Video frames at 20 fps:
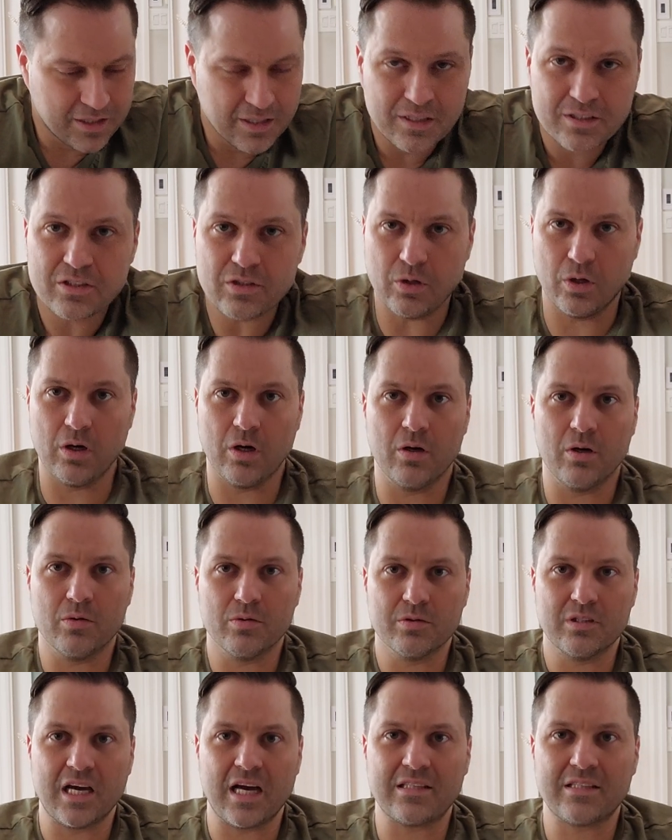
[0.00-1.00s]
So
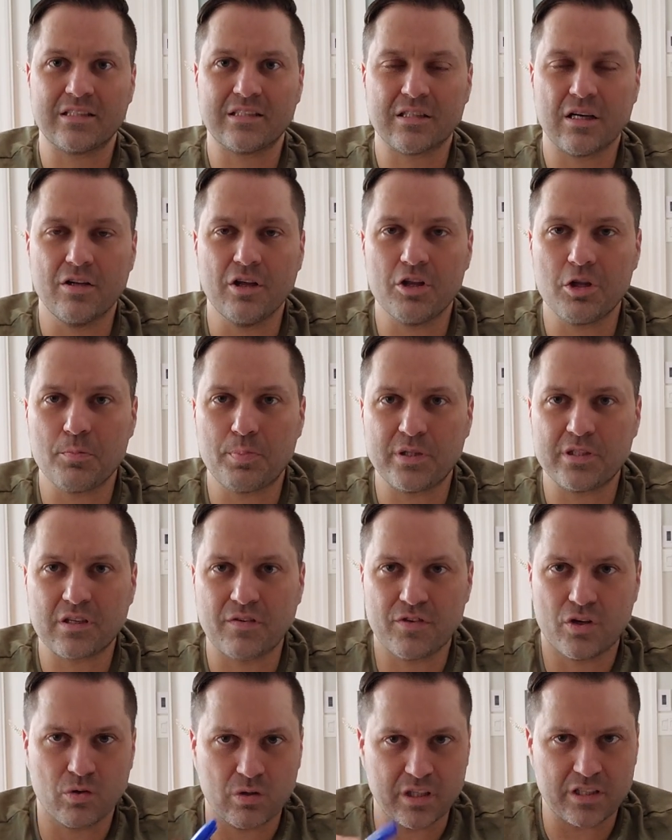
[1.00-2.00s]
that's another piece of
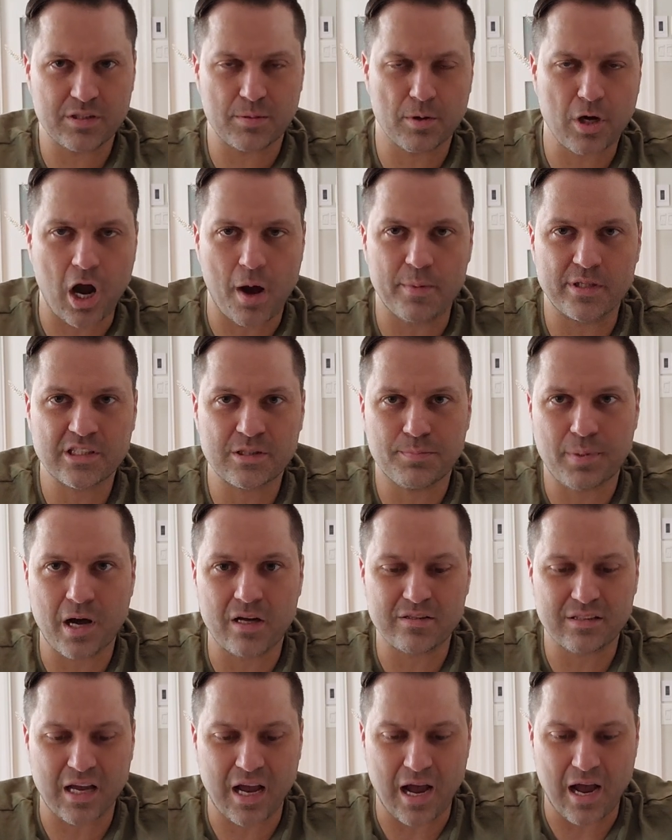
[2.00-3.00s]
news. Leave some comments
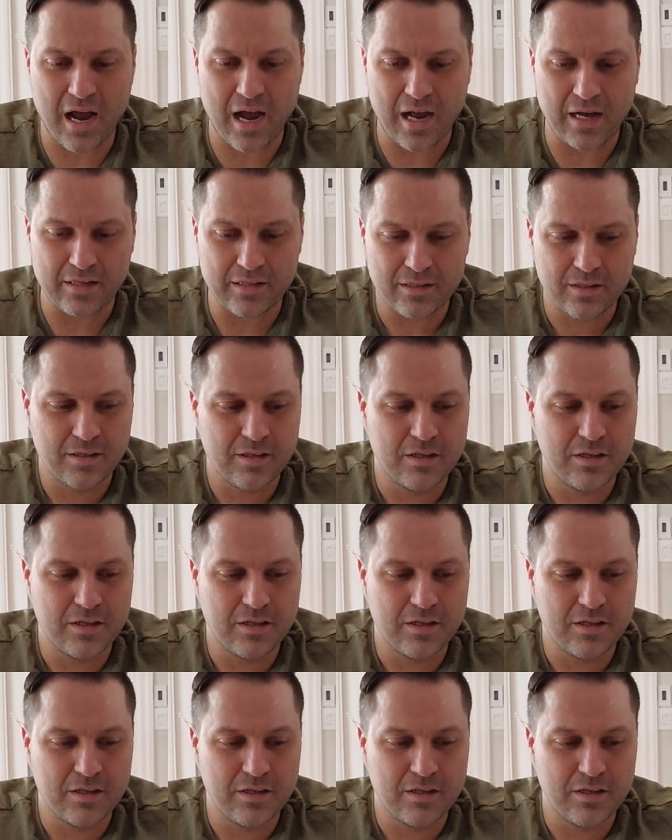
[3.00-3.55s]
about that.